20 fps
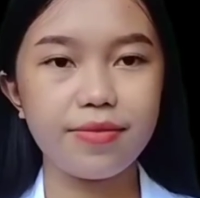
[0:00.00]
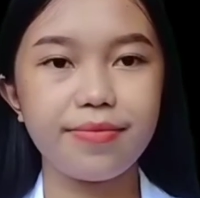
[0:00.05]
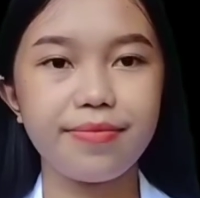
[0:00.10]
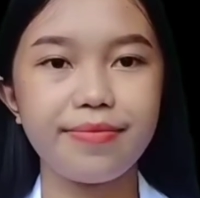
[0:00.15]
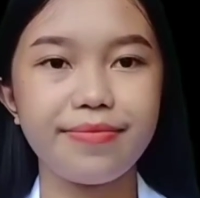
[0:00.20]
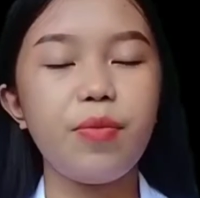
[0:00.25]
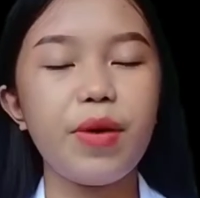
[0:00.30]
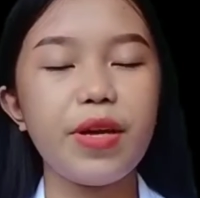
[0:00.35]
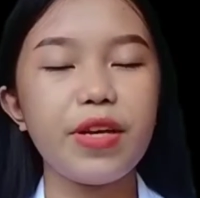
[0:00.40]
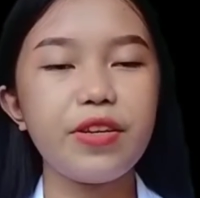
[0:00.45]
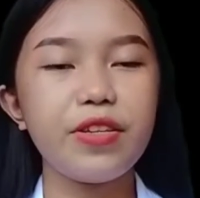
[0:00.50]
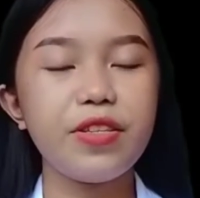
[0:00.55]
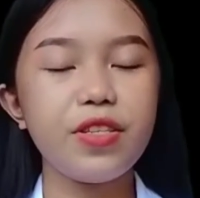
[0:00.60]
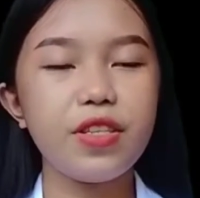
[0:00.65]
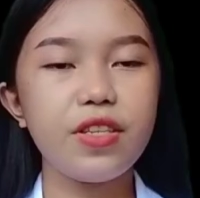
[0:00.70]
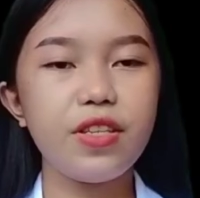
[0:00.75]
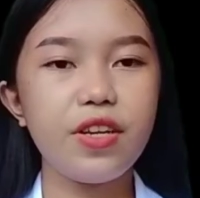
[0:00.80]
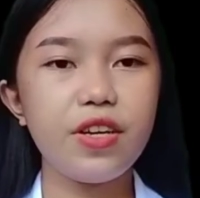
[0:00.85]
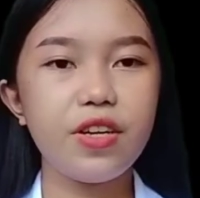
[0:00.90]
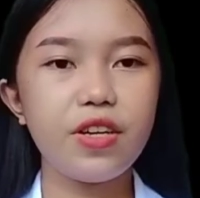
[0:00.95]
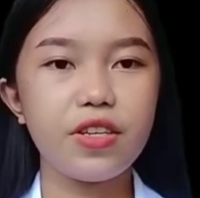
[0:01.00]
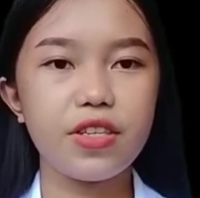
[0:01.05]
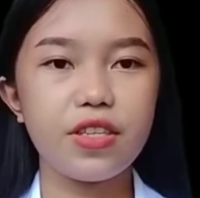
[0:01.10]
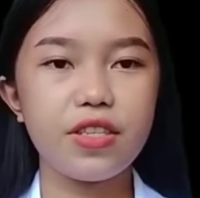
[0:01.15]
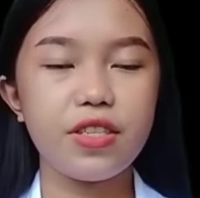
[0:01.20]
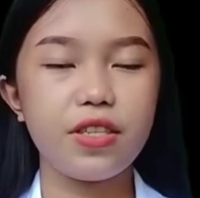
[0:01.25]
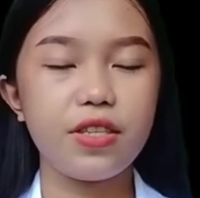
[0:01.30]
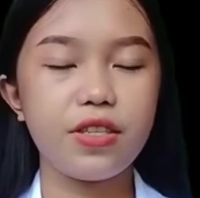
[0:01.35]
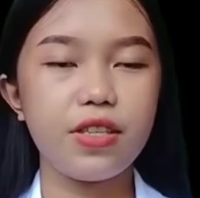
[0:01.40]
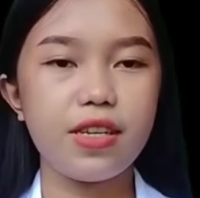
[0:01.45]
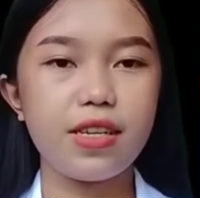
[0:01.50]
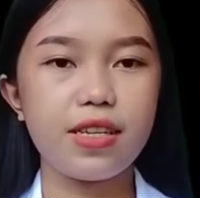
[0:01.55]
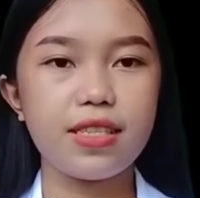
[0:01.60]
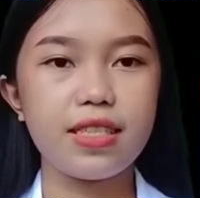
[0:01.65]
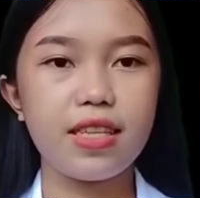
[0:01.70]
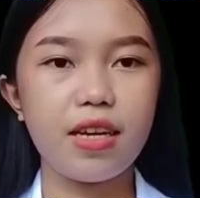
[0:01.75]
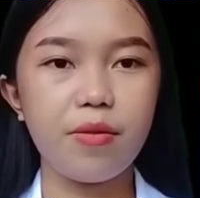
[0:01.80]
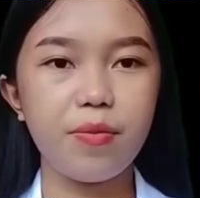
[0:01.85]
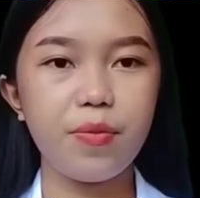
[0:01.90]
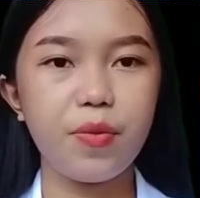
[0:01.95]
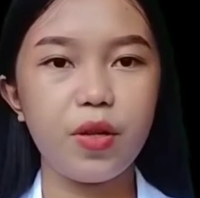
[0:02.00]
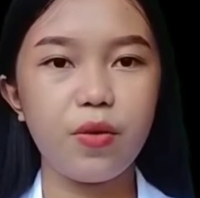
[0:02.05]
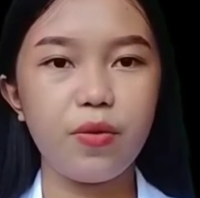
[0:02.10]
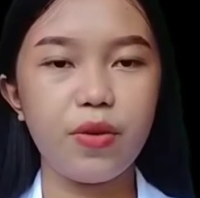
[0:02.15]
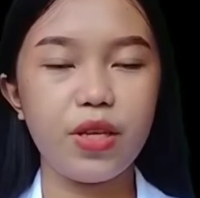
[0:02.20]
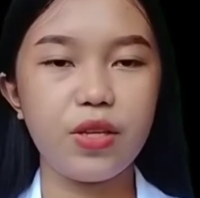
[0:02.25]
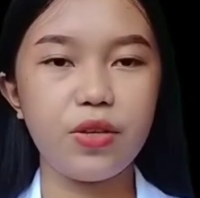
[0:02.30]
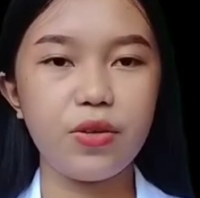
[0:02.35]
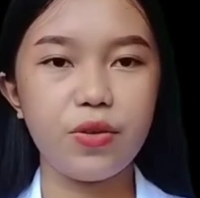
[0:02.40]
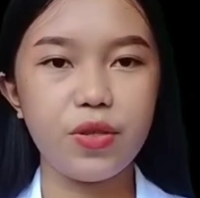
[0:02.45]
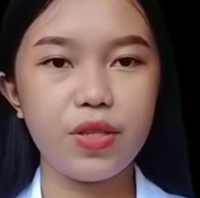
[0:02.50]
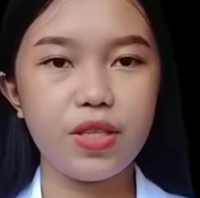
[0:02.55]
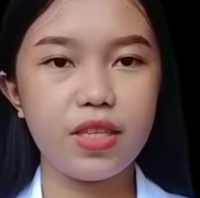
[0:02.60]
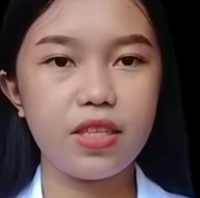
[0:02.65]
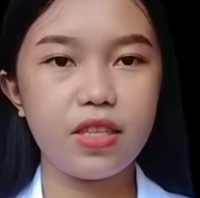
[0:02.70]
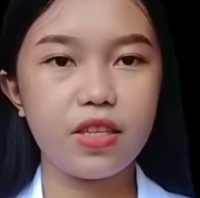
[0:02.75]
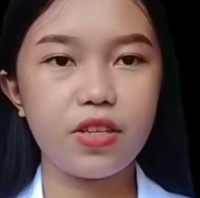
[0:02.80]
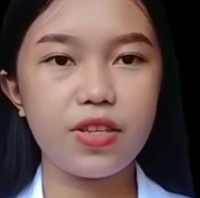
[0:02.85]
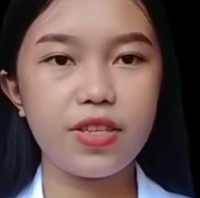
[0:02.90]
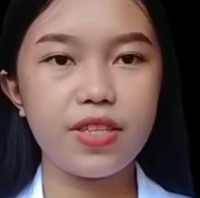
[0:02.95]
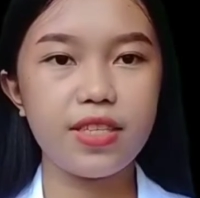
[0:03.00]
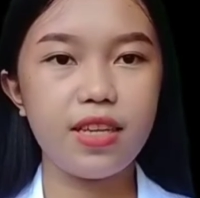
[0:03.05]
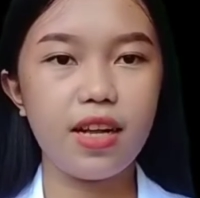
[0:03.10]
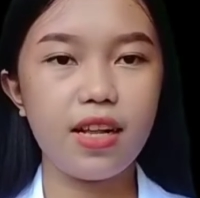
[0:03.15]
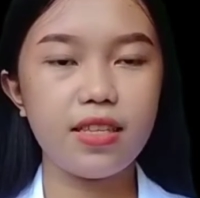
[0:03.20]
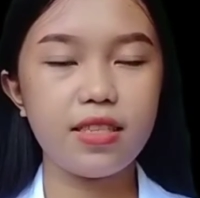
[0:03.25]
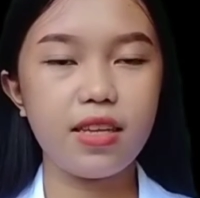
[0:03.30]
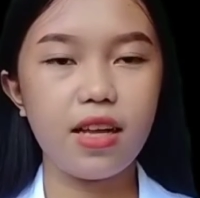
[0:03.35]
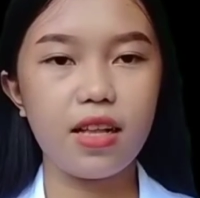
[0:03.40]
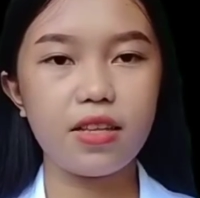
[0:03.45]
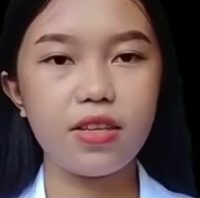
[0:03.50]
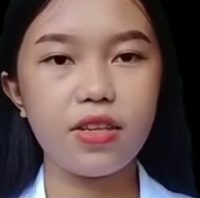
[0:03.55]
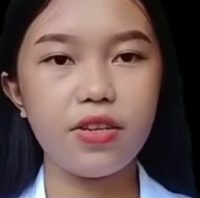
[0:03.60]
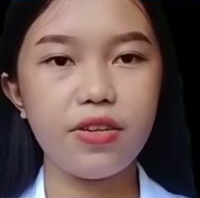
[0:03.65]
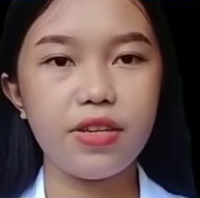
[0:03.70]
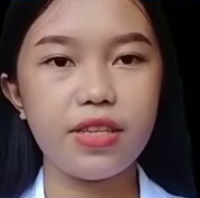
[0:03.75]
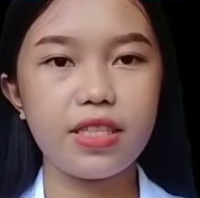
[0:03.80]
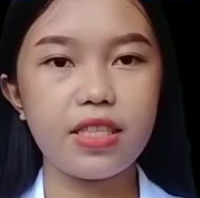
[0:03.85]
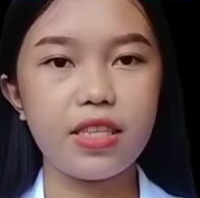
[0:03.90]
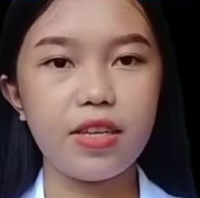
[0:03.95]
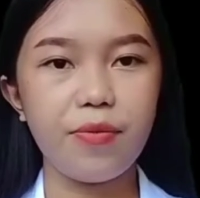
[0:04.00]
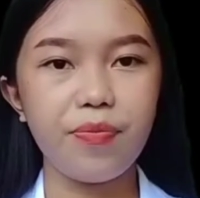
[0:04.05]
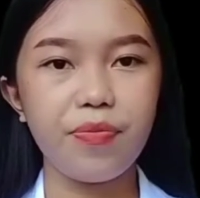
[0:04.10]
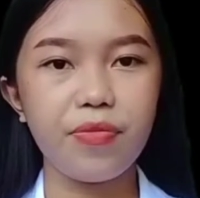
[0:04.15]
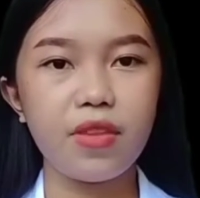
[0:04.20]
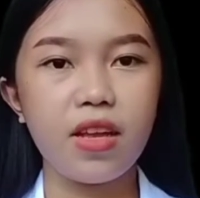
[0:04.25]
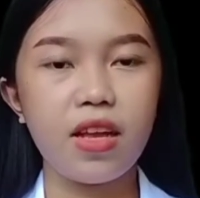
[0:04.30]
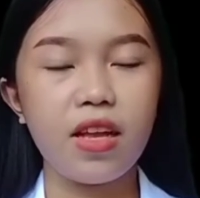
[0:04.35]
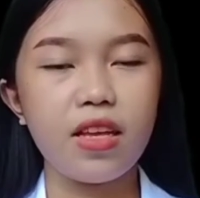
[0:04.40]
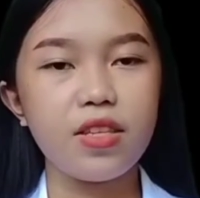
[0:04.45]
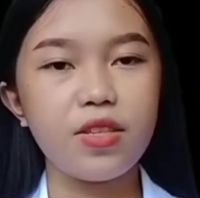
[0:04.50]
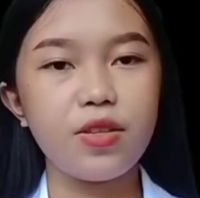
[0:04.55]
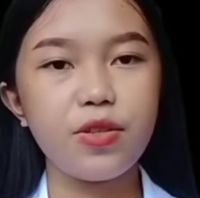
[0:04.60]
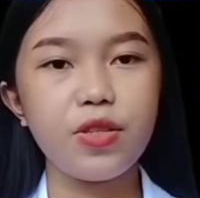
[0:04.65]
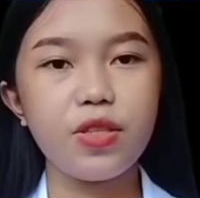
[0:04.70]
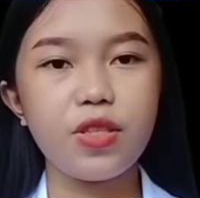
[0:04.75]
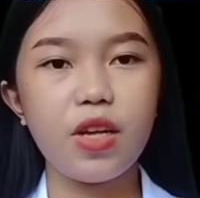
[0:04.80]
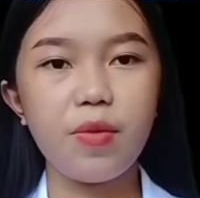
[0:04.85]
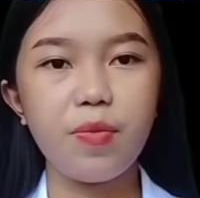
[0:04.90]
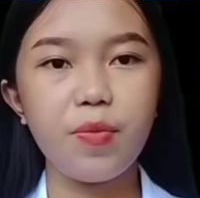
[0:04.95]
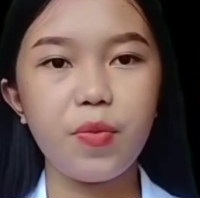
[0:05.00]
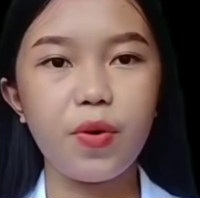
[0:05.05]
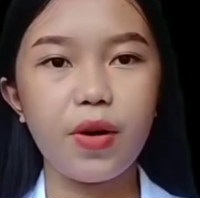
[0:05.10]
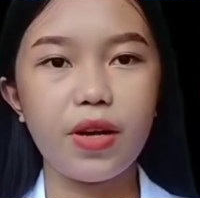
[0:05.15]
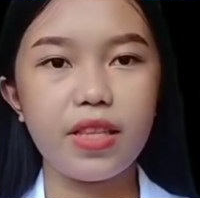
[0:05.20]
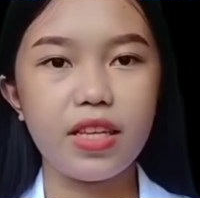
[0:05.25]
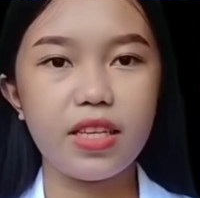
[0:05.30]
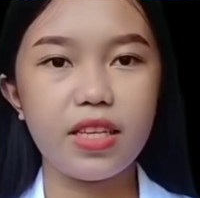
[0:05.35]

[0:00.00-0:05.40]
So by considering also the example we used in the Kruskal'S algorithm, so step 1